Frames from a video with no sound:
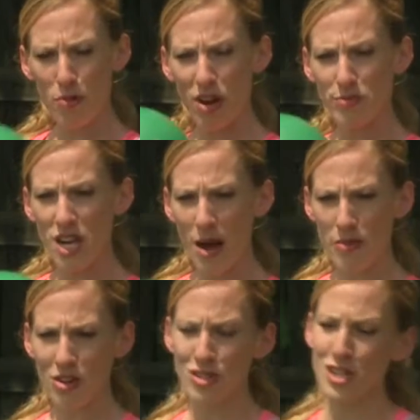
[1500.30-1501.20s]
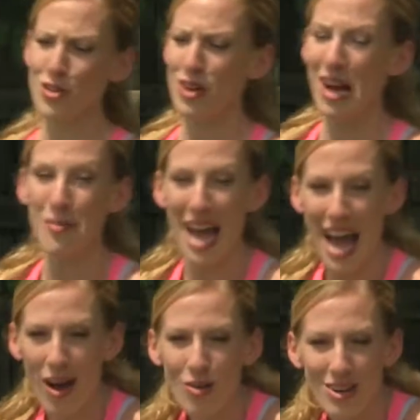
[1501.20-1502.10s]
abdominals. So you come
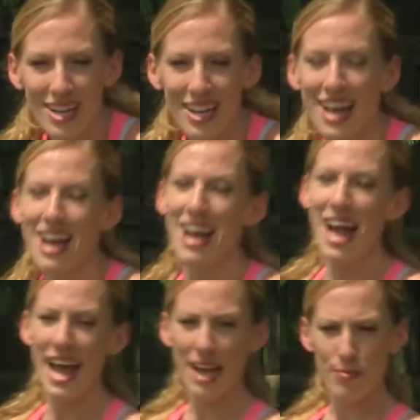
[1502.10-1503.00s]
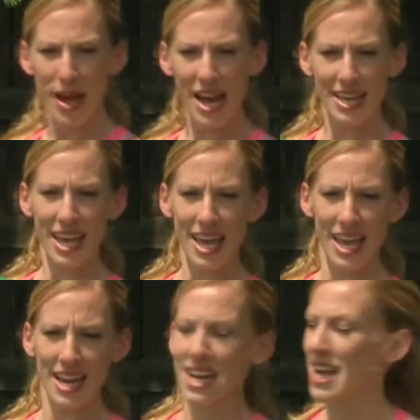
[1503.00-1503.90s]
out and back
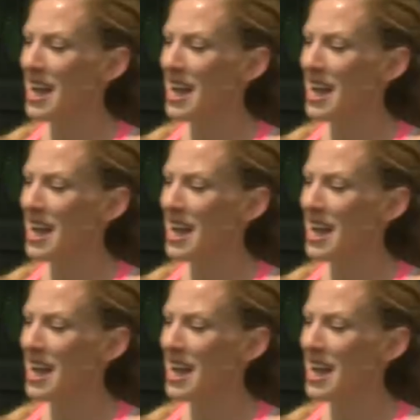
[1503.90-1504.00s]
in,